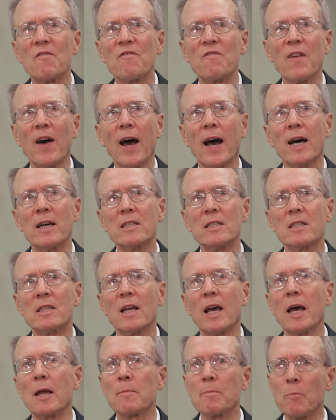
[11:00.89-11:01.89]
fast
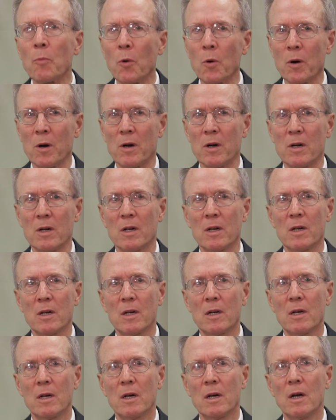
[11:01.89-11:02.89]
and more.
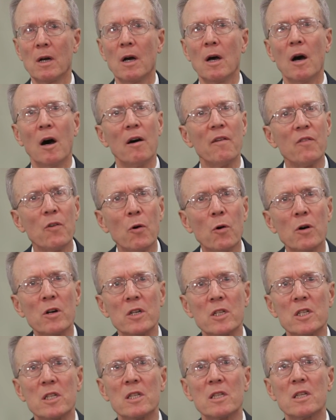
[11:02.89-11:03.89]
Of
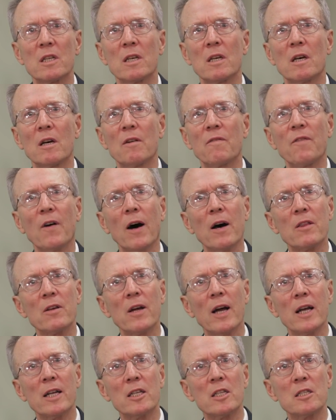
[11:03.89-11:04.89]
course,
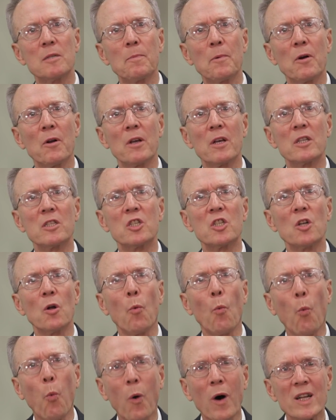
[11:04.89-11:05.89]
Father had experienced
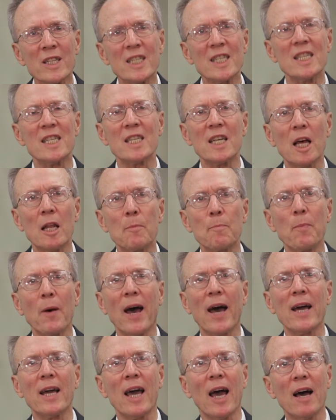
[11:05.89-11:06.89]
one
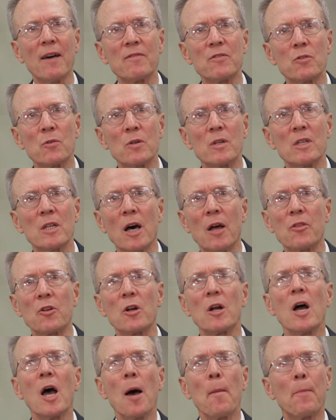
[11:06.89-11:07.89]
setback after
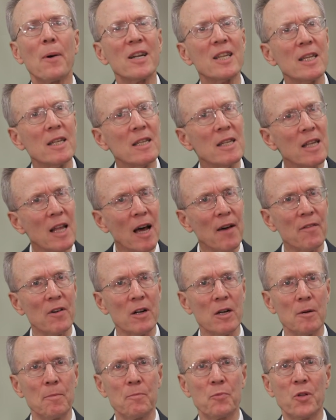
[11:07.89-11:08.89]
another, but he never
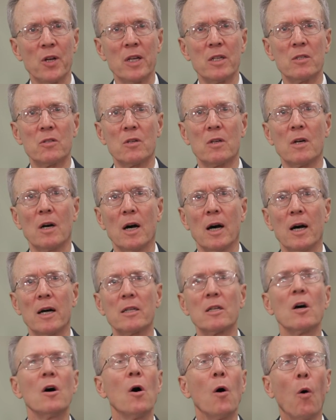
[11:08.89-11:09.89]
complained to
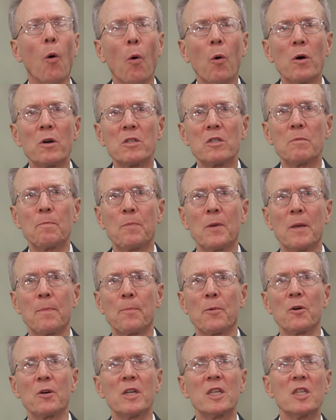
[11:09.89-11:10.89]
God or to
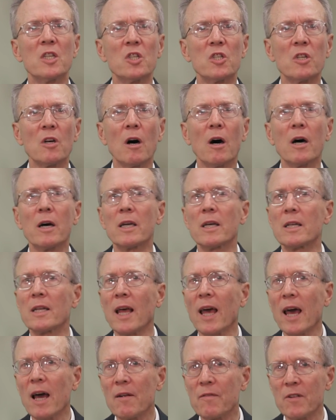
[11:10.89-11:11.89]
people. He saw in
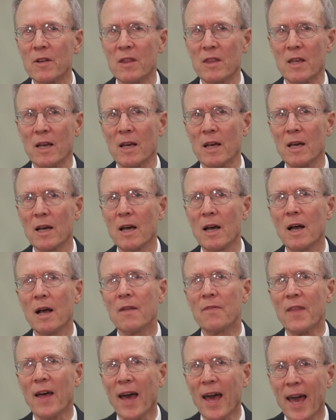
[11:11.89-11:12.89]
everything
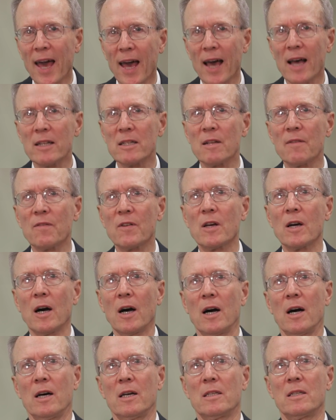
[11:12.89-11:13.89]
the hand of
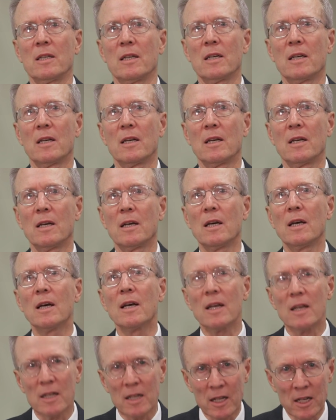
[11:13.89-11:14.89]
God.
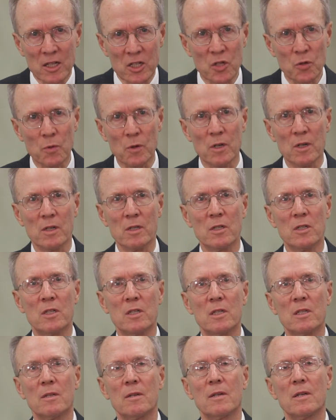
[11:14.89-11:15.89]
In his
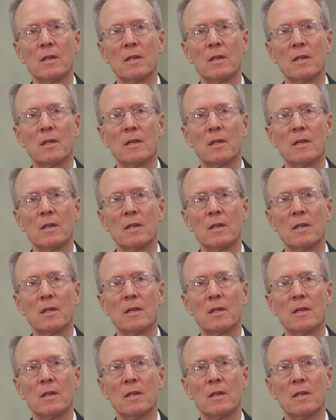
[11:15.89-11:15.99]
words,